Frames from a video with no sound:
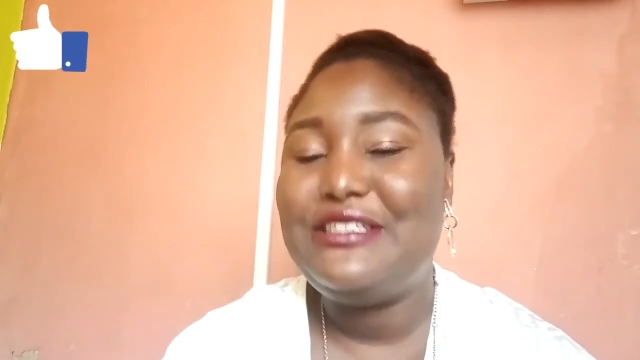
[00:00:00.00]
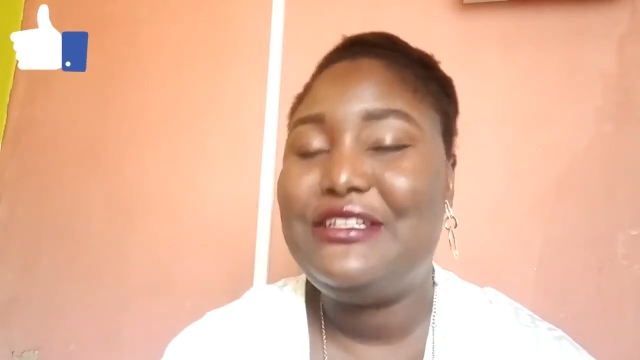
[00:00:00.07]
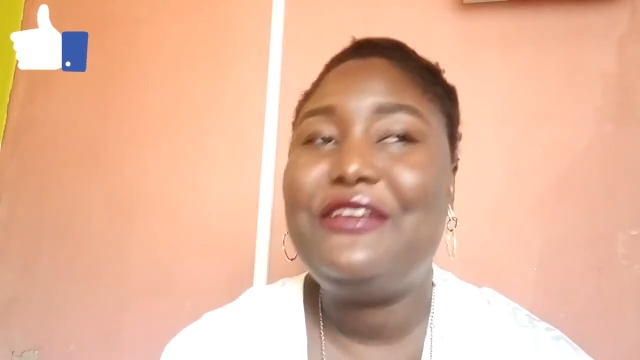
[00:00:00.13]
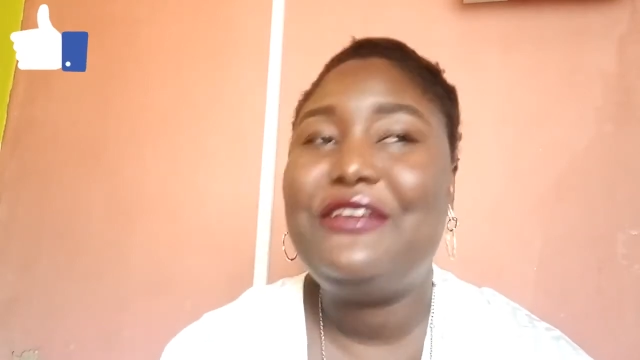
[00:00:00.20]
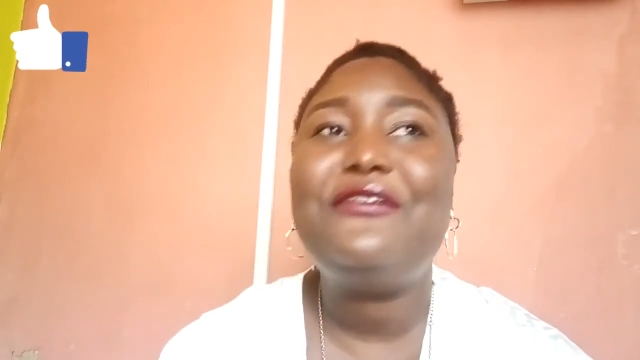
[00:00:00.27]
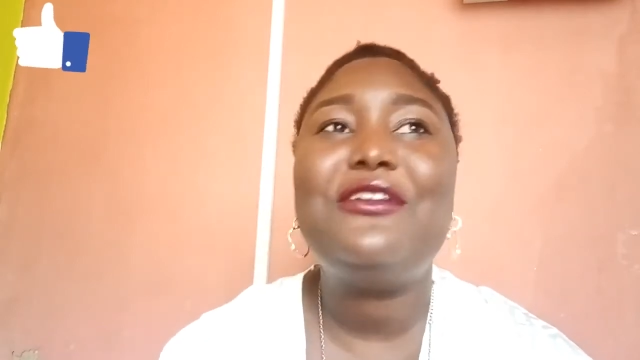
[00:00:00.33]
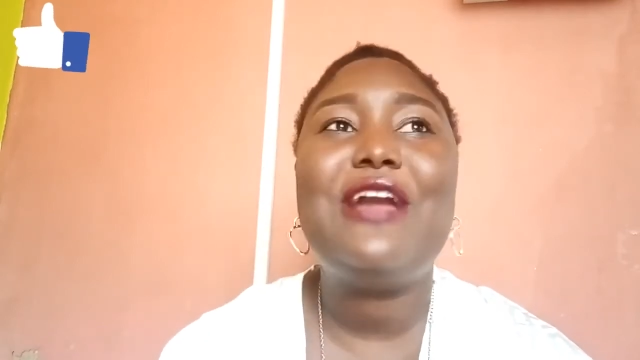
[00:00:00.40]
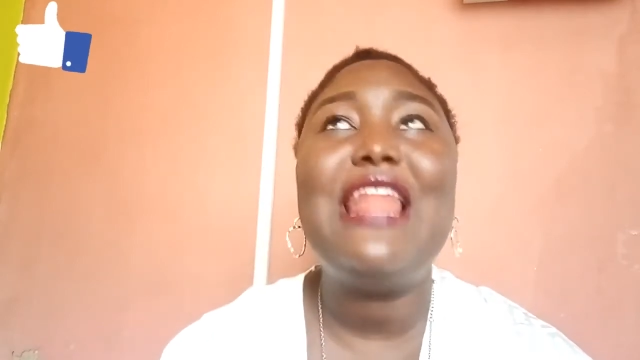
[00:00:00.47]
If
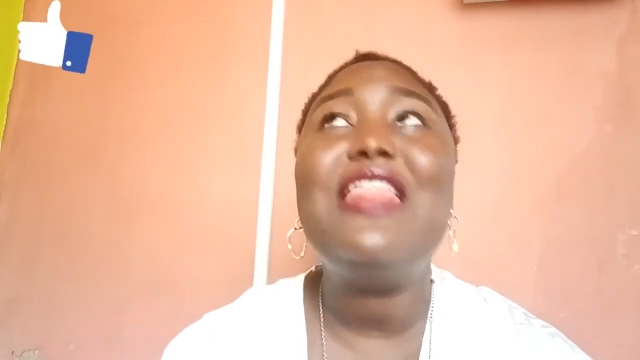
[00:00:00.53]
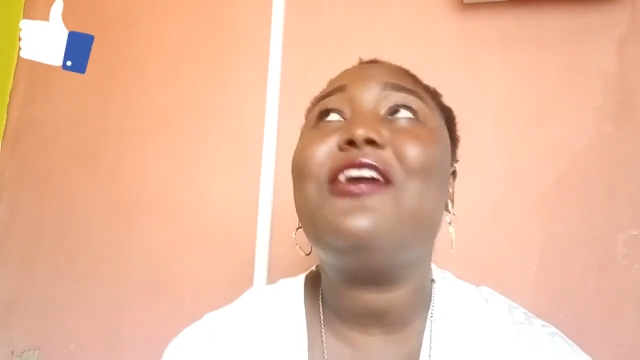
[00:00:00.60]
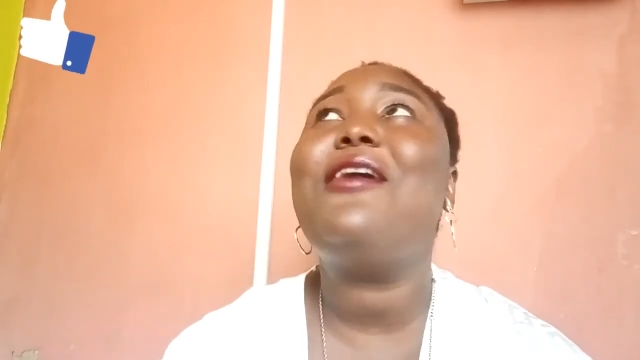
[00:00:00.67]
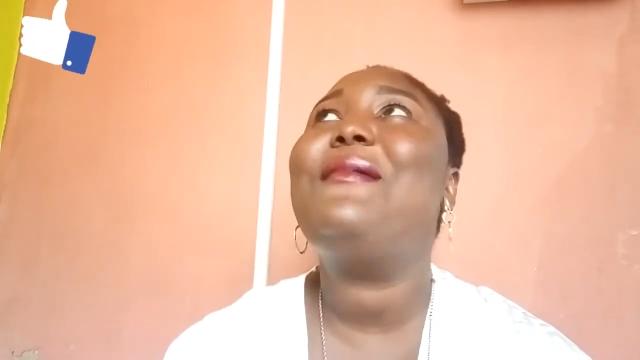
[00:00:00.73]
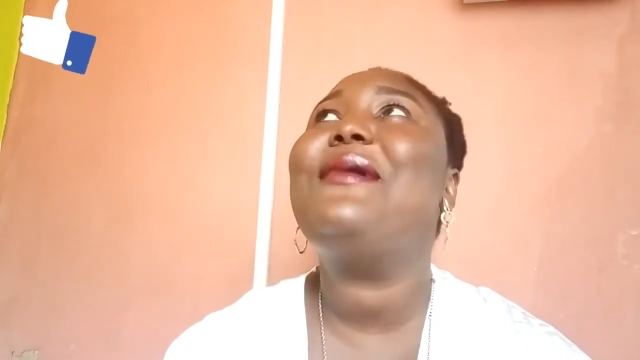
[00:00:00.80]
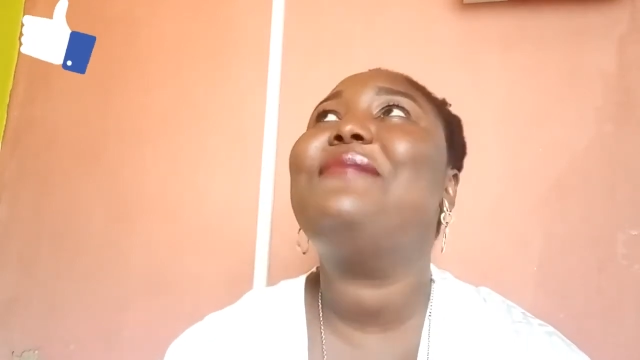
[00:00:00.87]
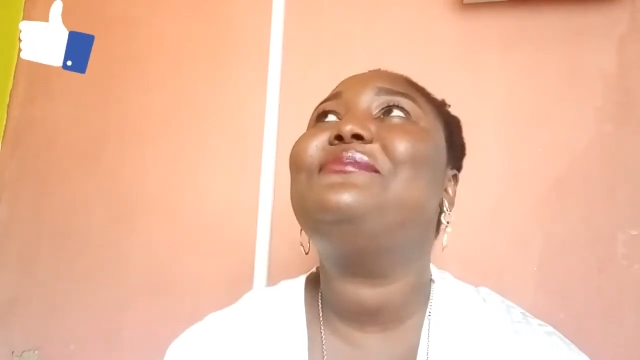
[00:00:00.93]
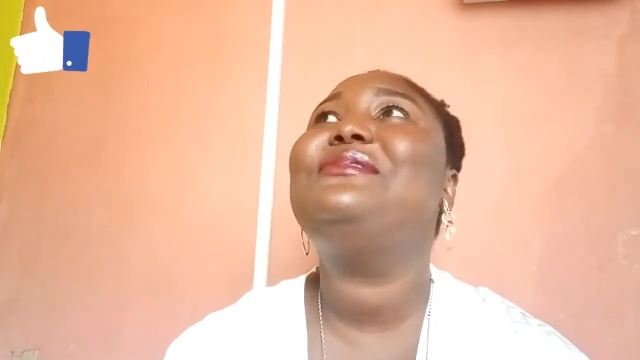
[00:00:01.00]
you cannot come
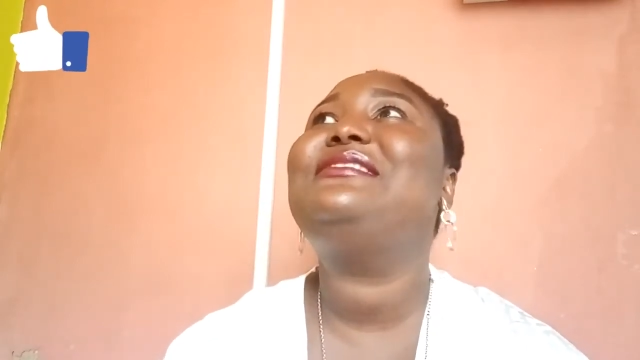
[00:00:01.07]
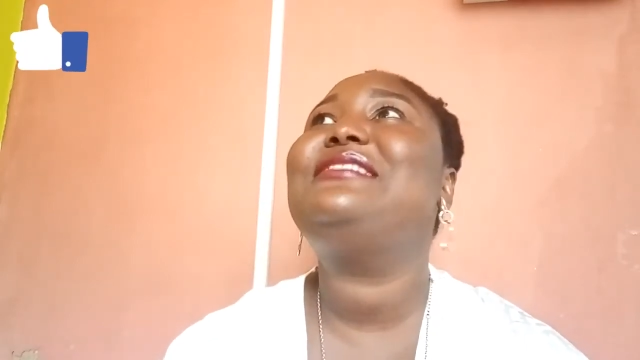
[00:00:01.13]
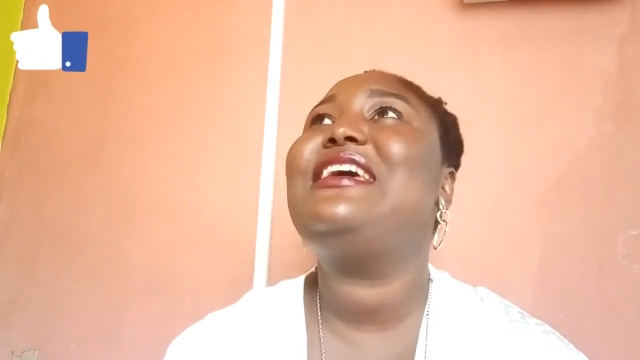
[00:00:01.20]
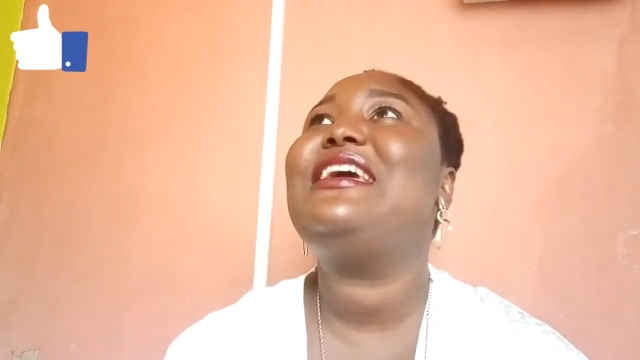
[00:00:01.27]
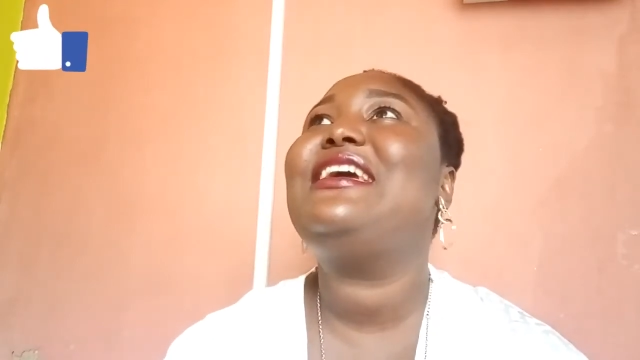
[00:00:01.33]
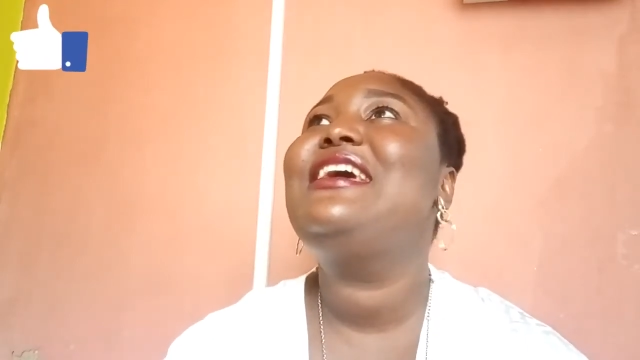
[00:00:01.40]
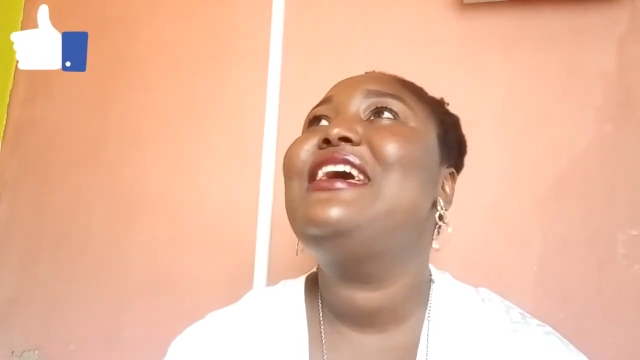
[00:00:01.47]
and say,